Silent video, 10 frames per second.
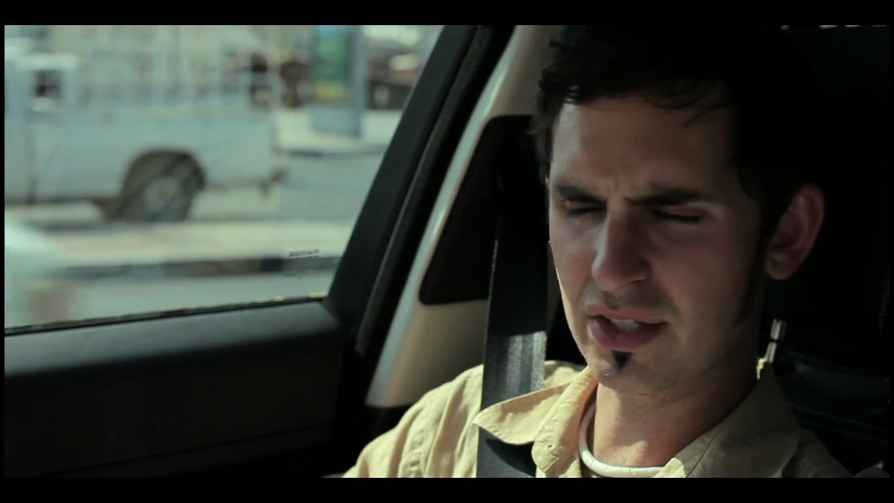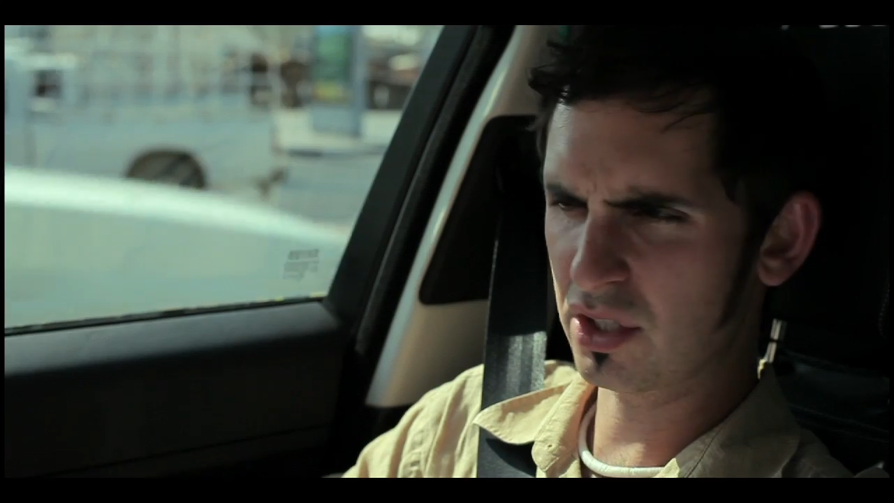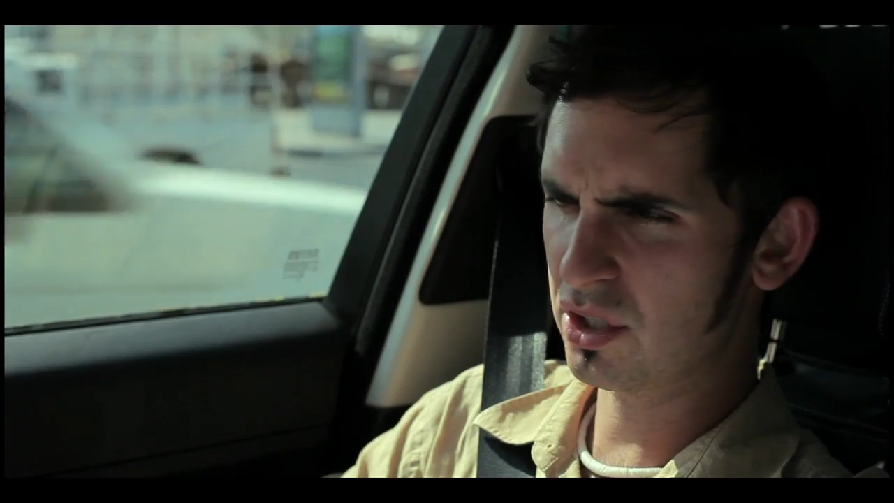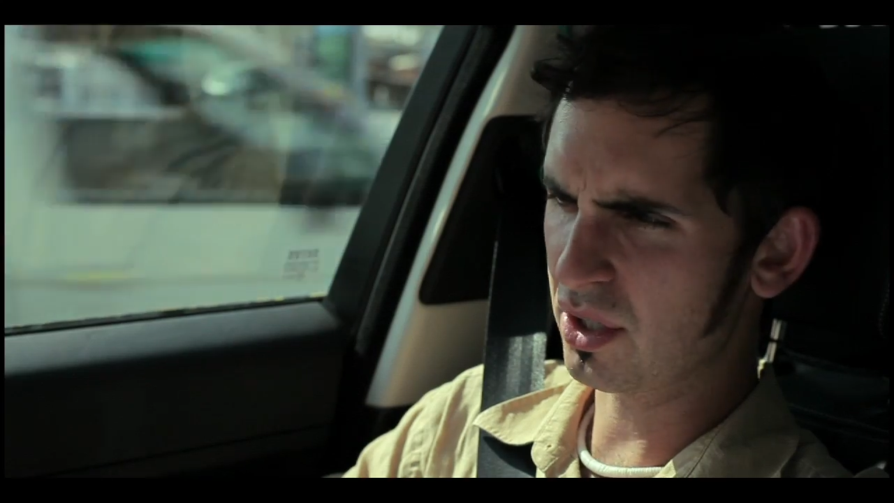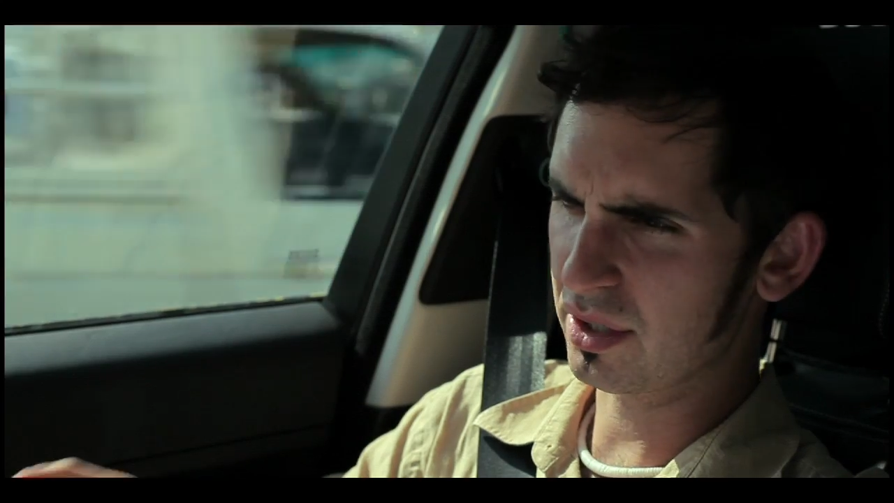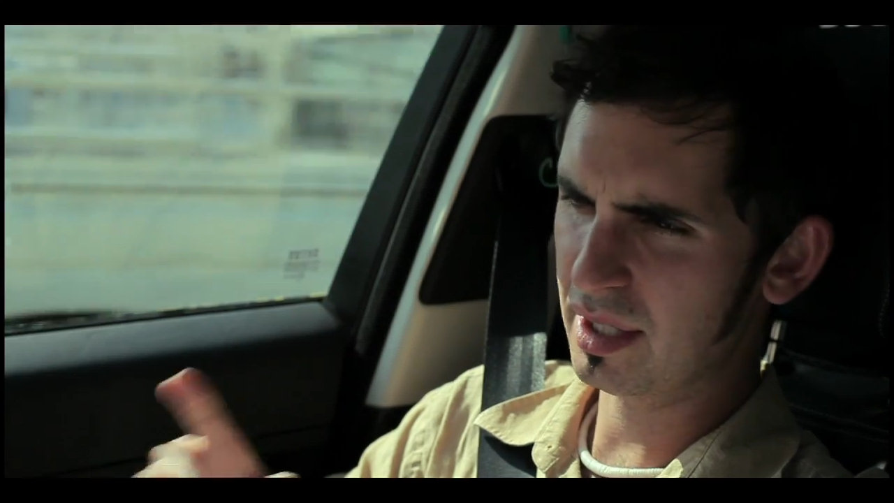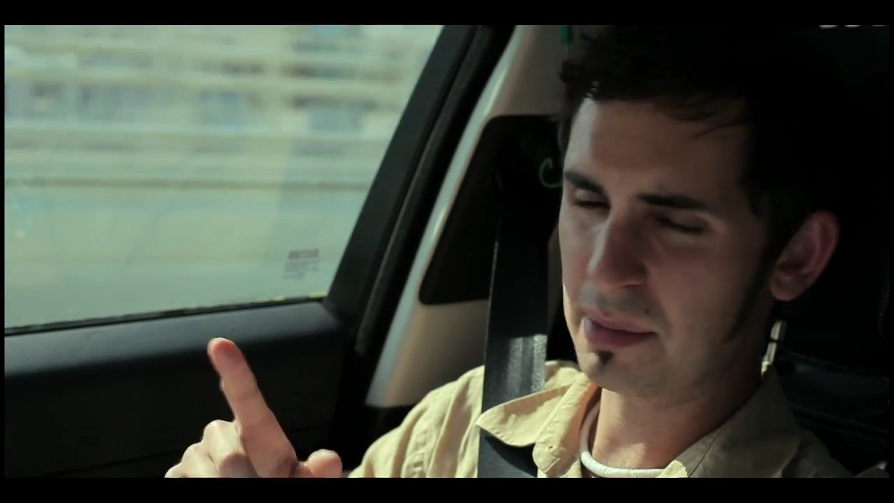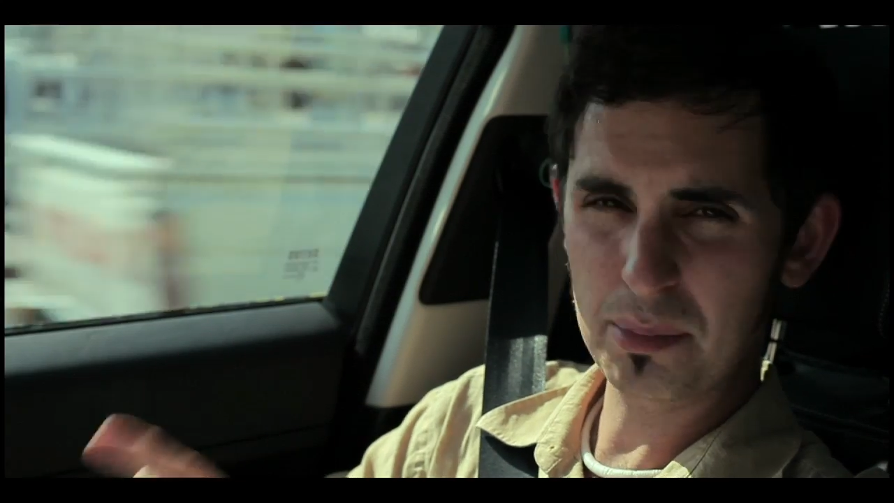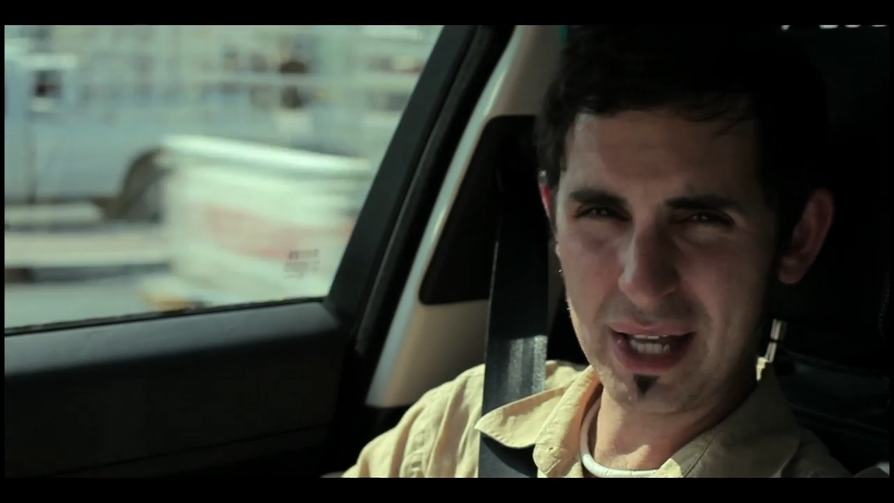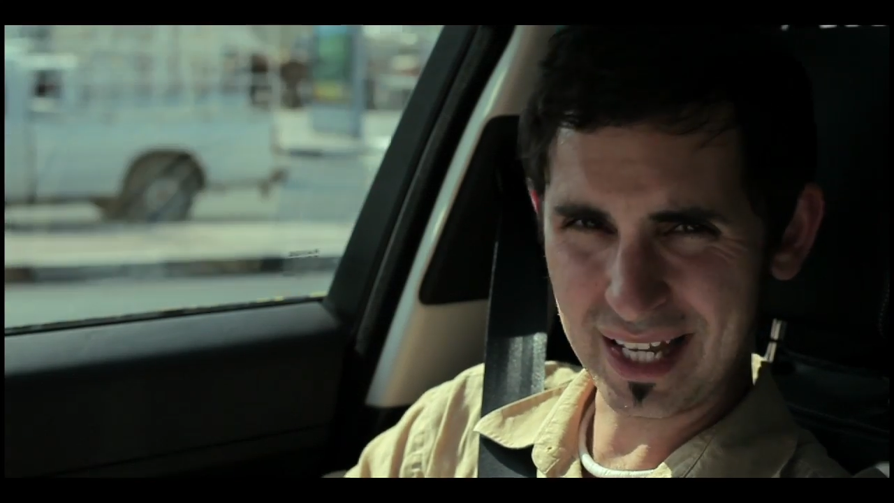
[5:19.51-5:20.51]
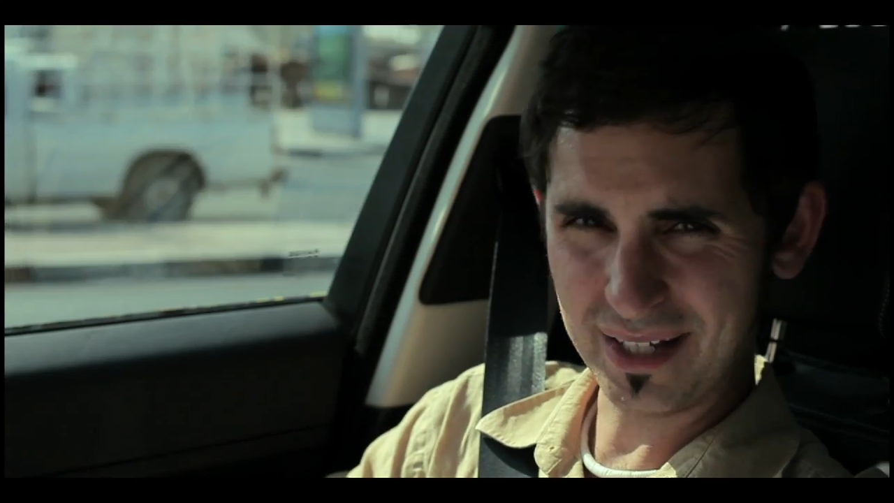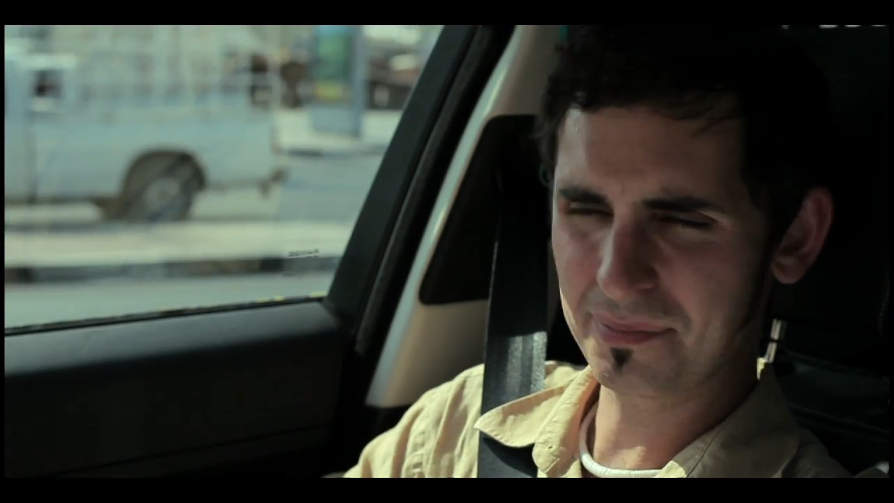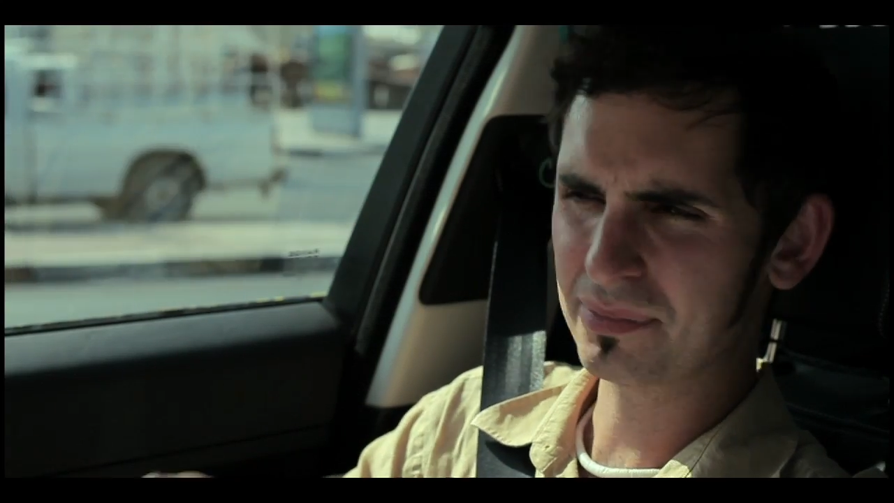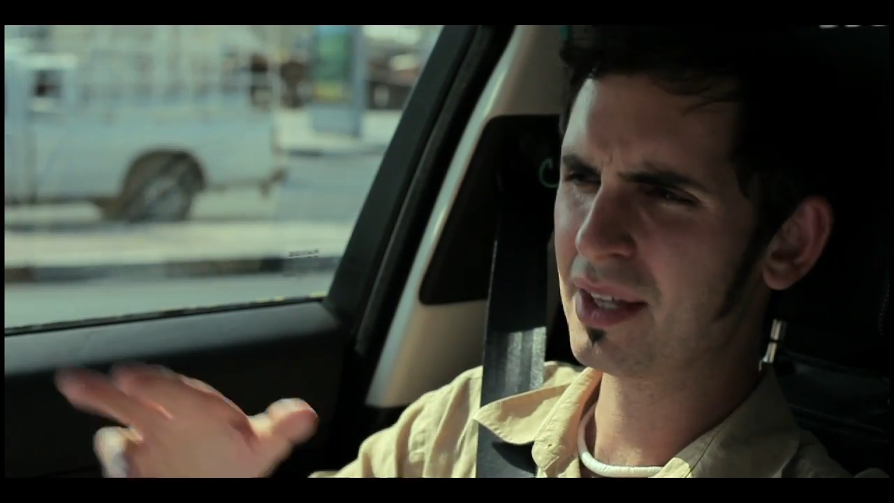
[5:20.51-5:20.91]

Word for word: as it should, and B,